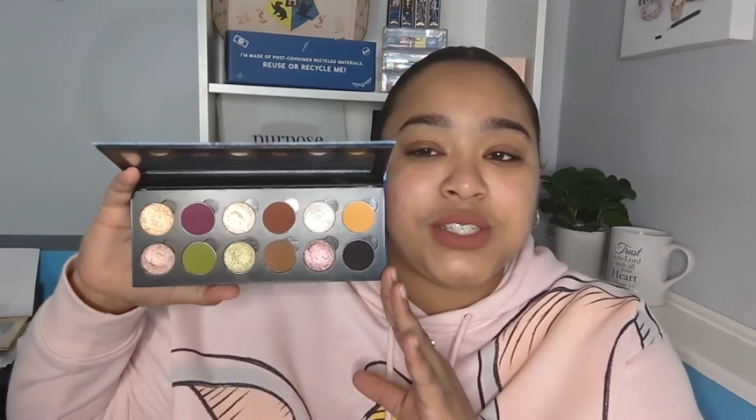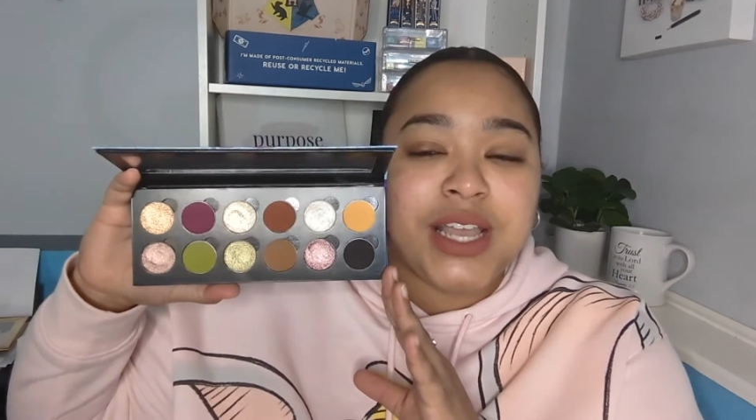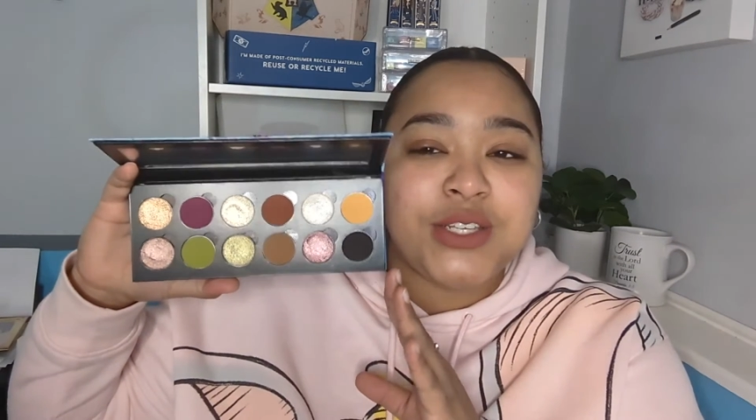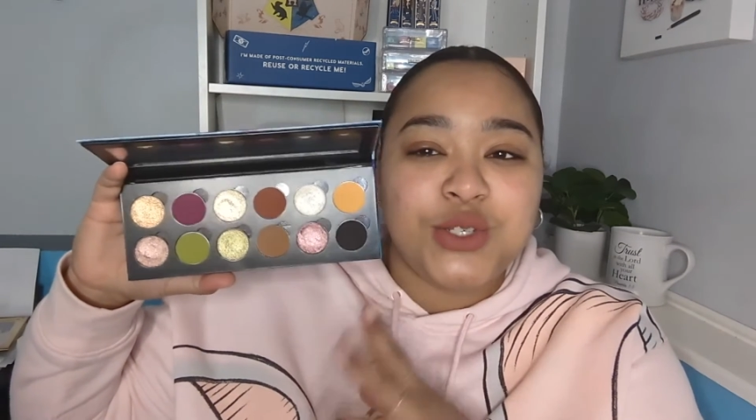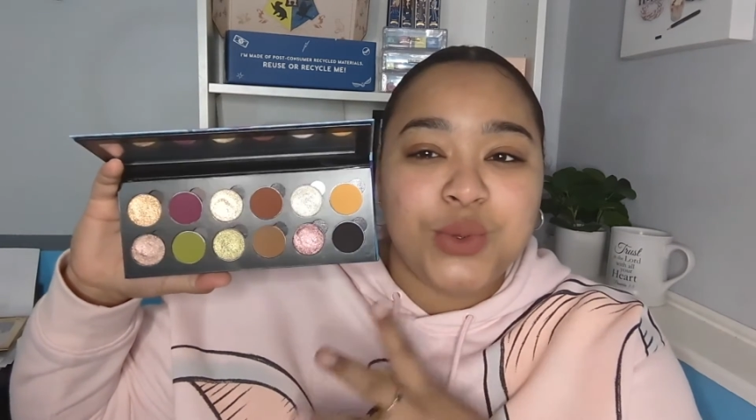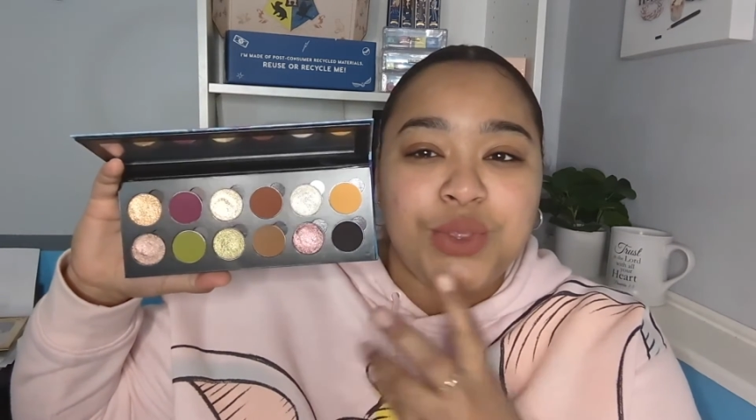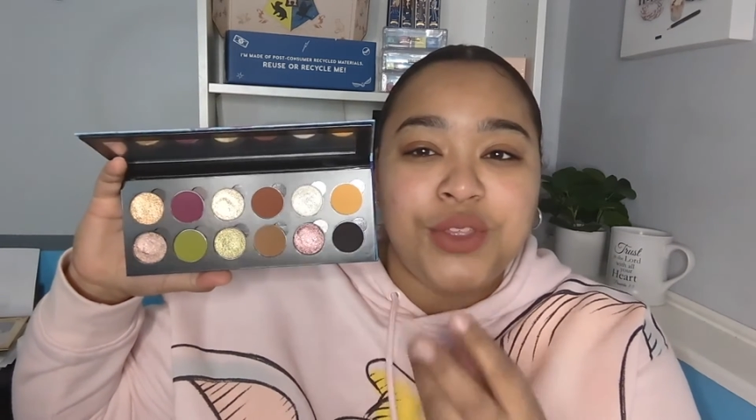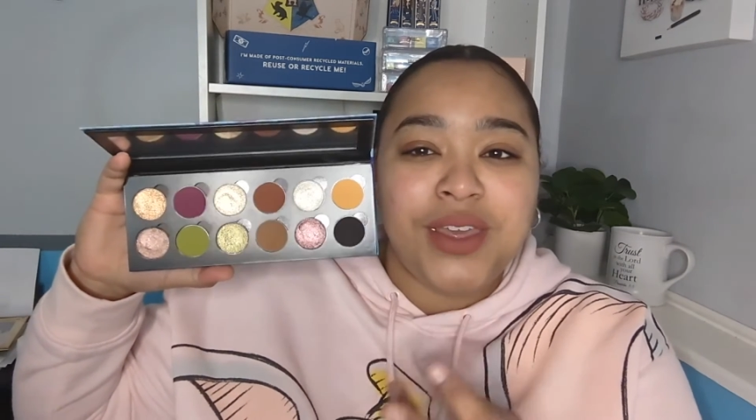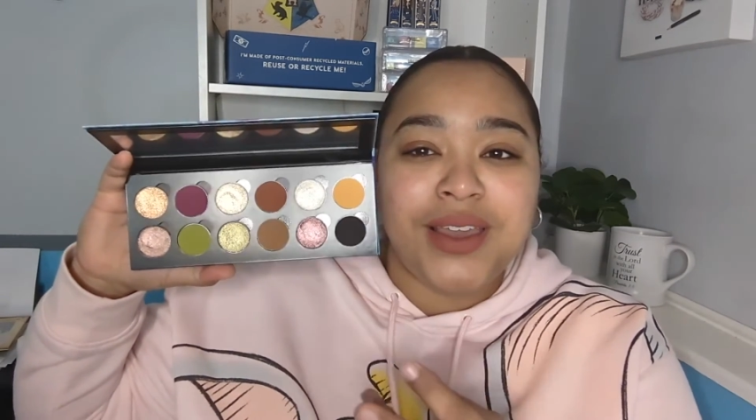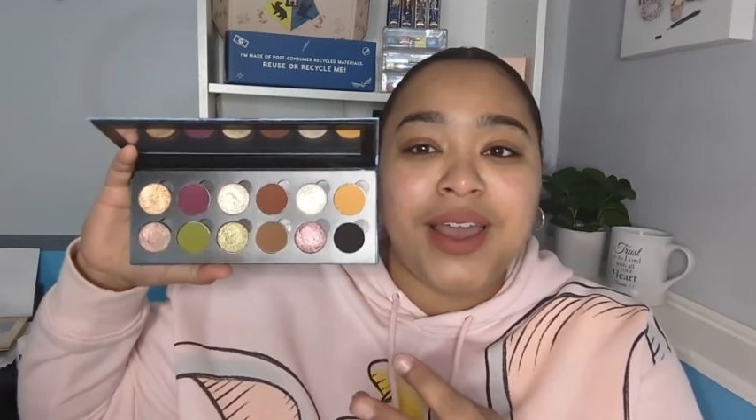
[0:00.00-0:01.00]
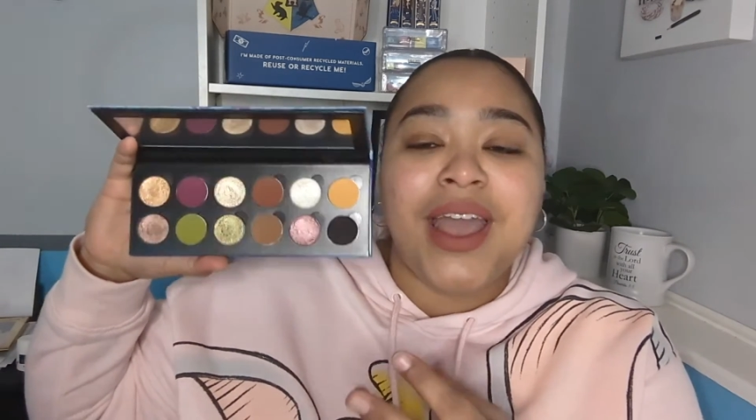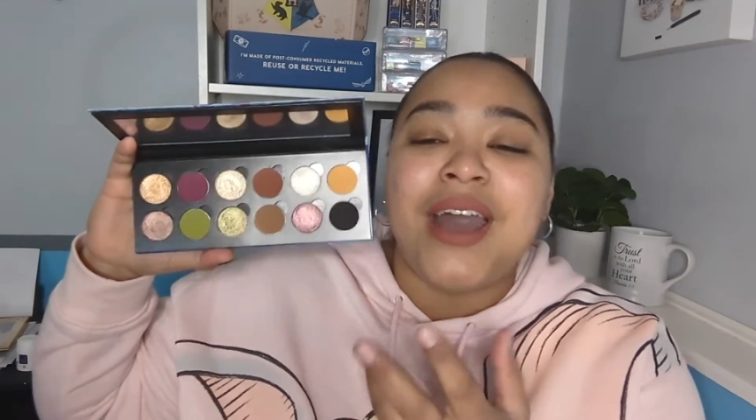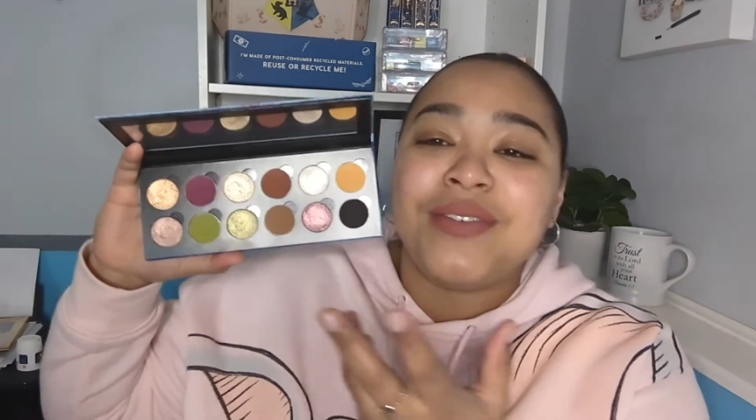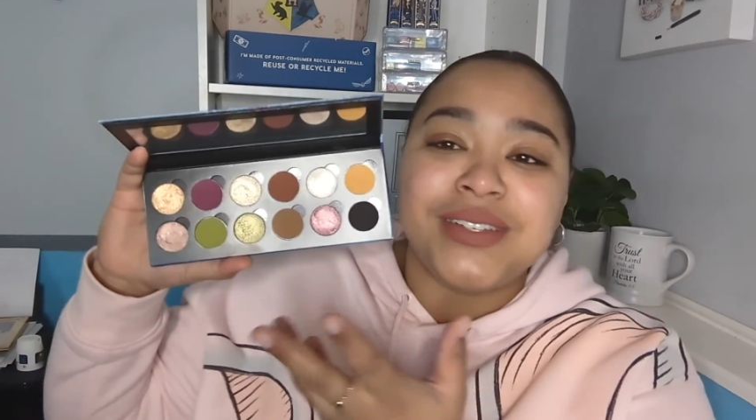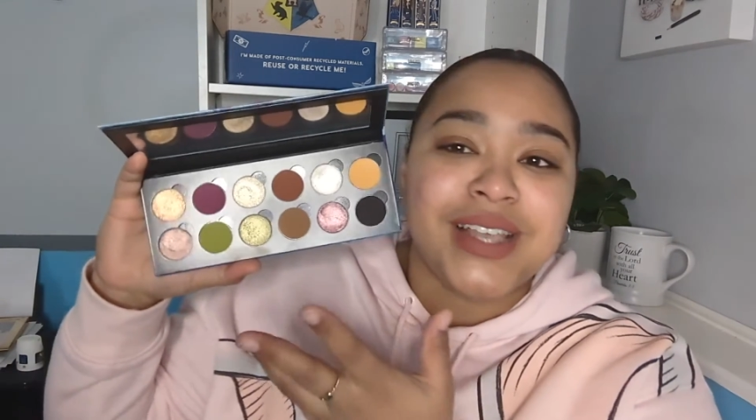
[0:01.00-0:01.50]
I do think, I
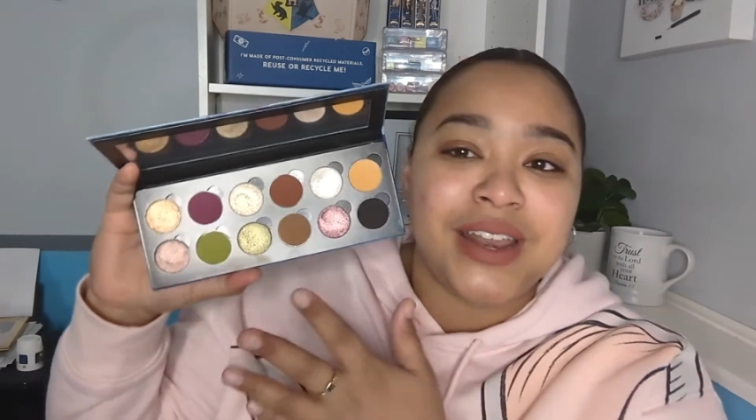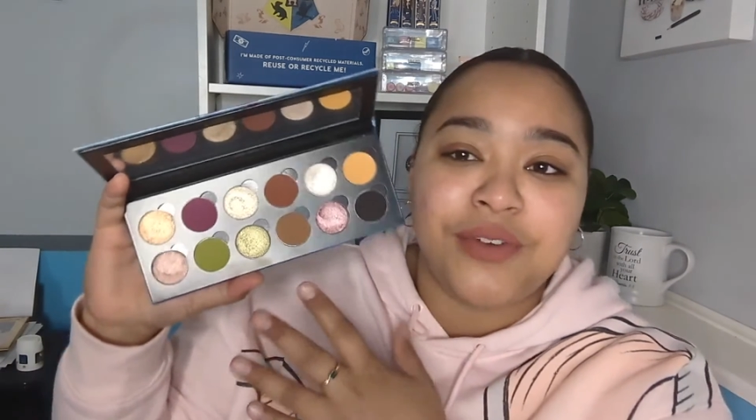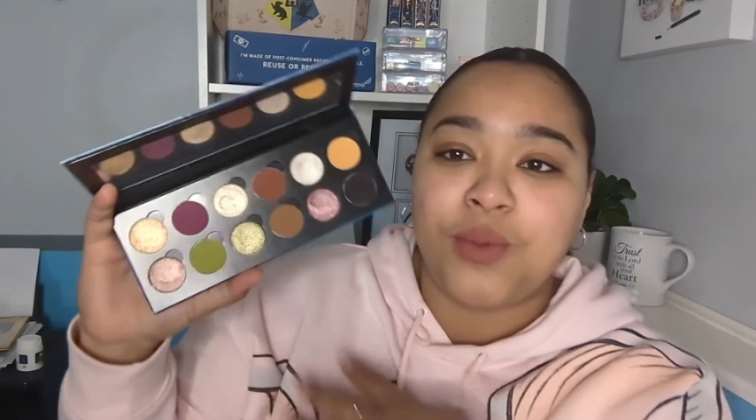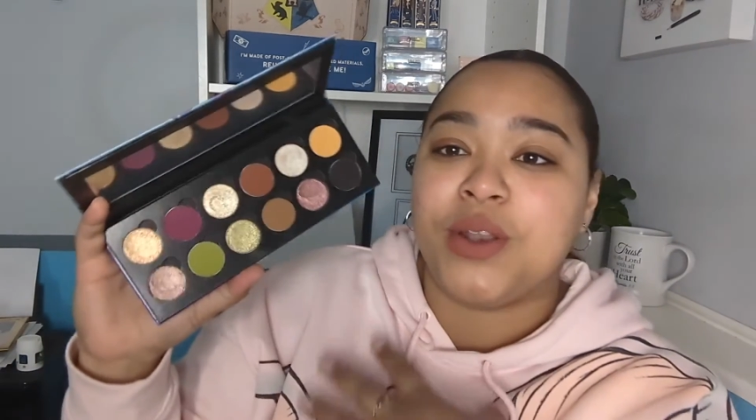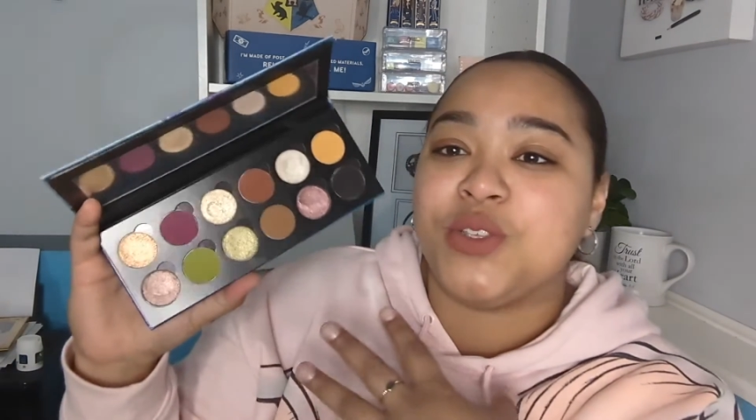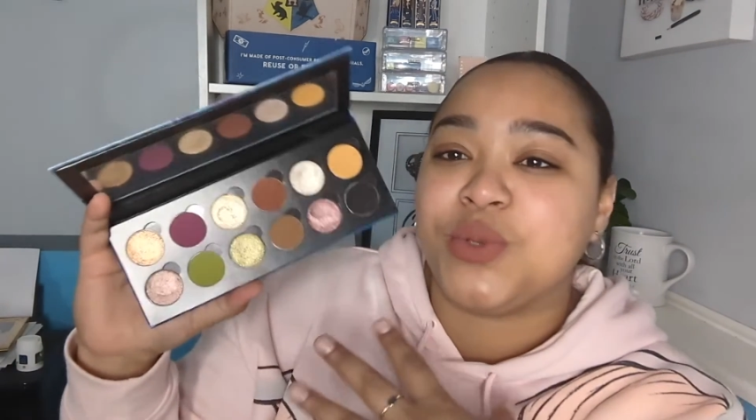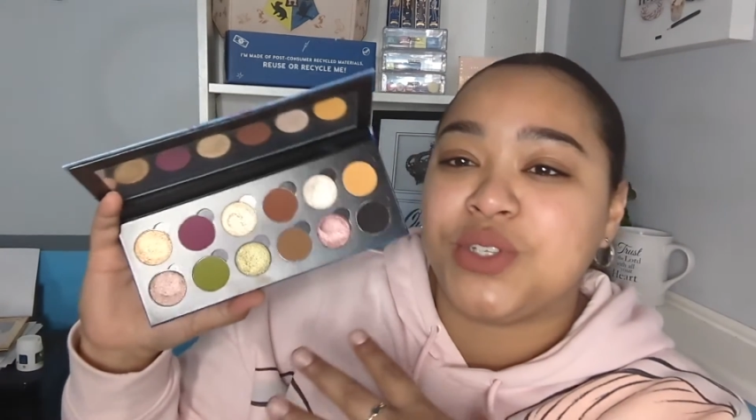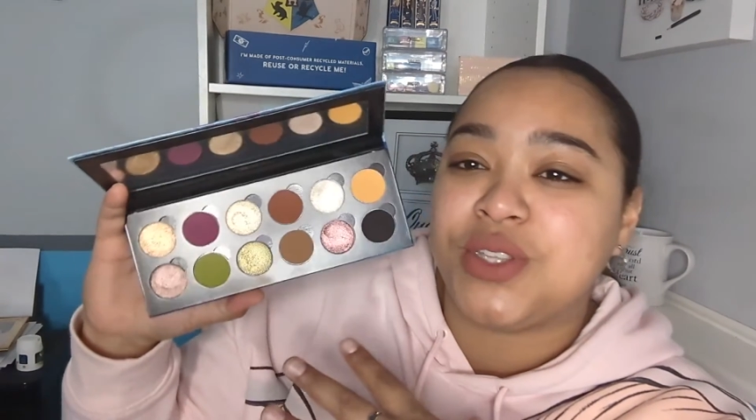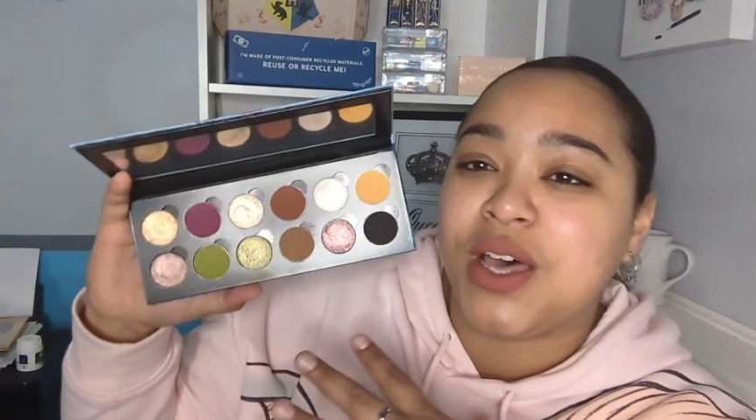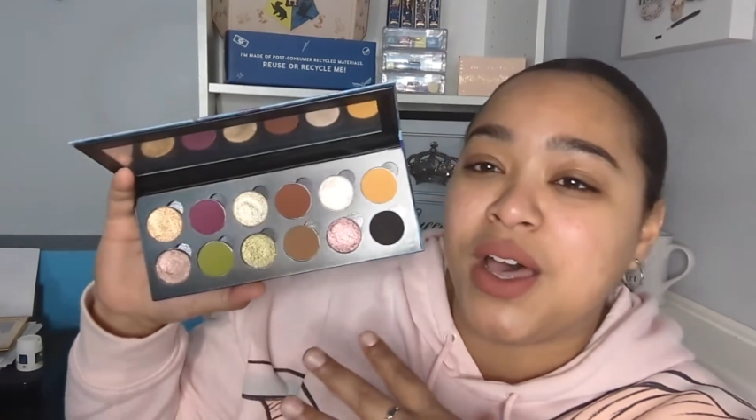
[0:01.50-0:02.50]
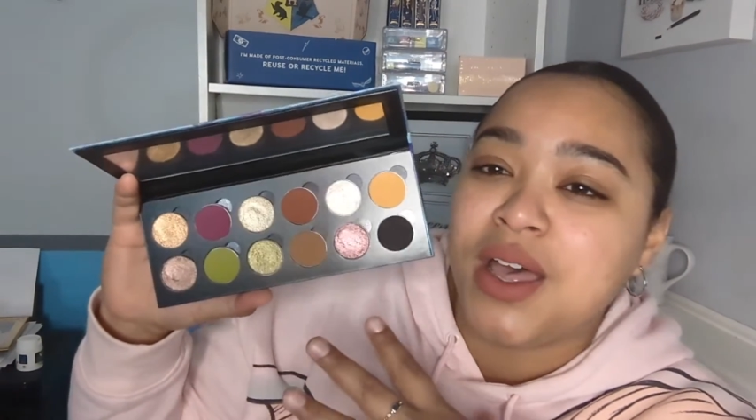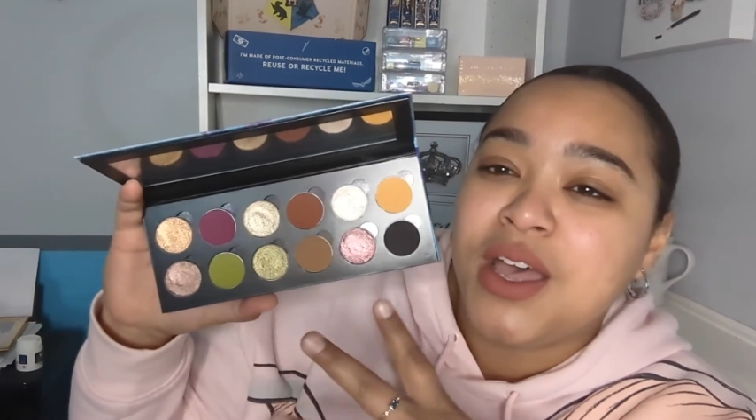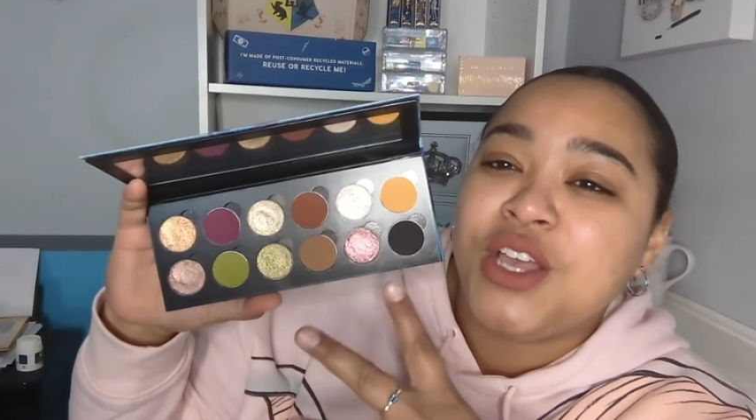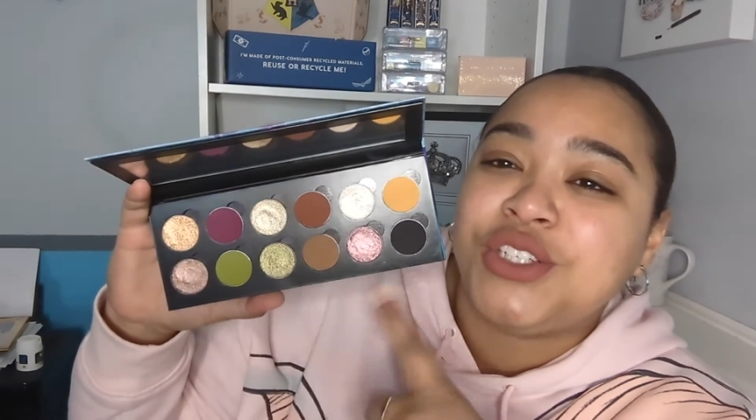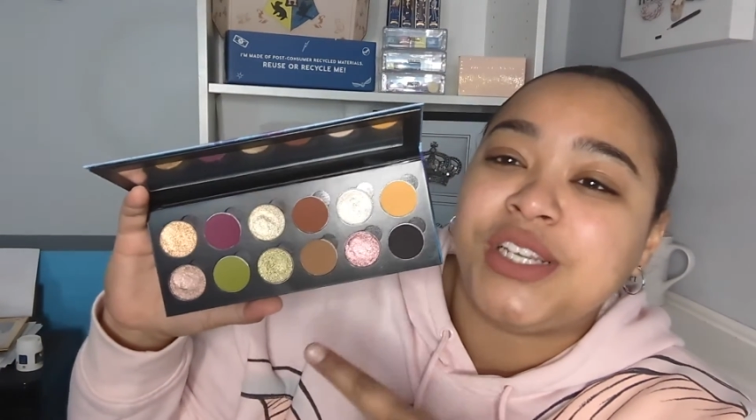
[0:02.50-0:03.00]
haven't decided if I want to switch the
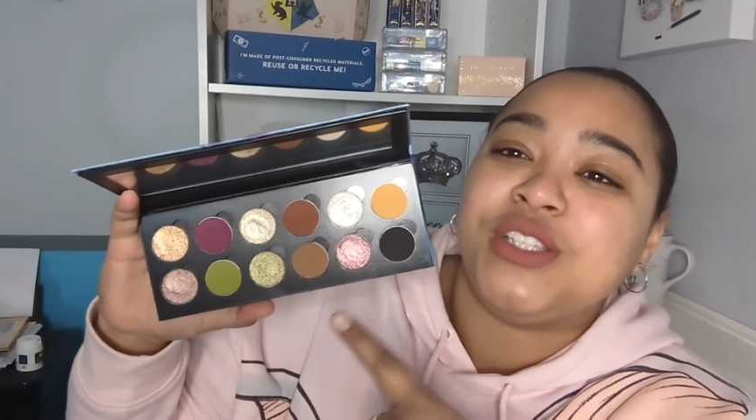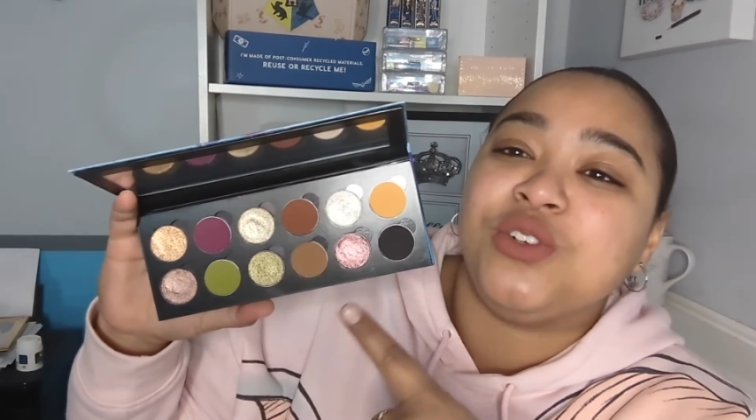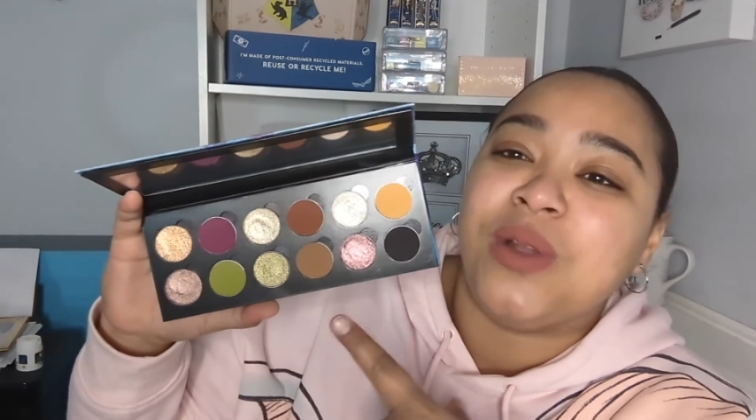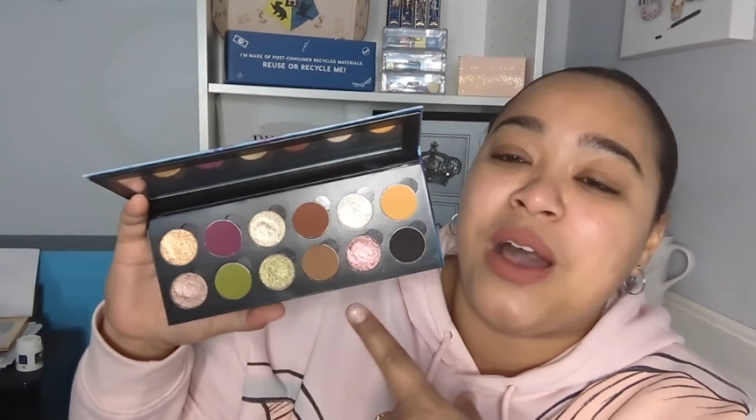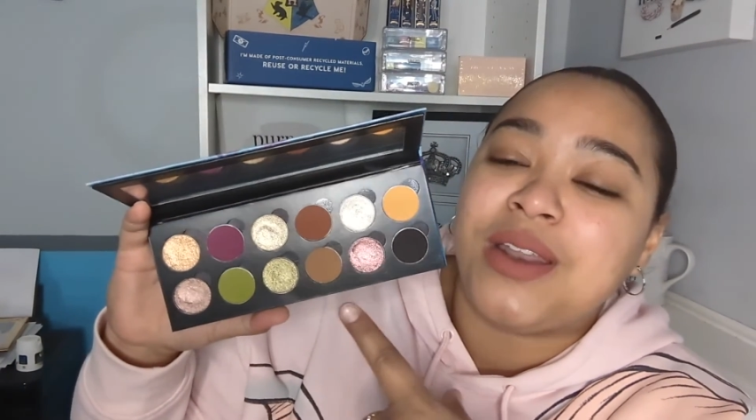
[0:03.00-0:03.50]
shades around.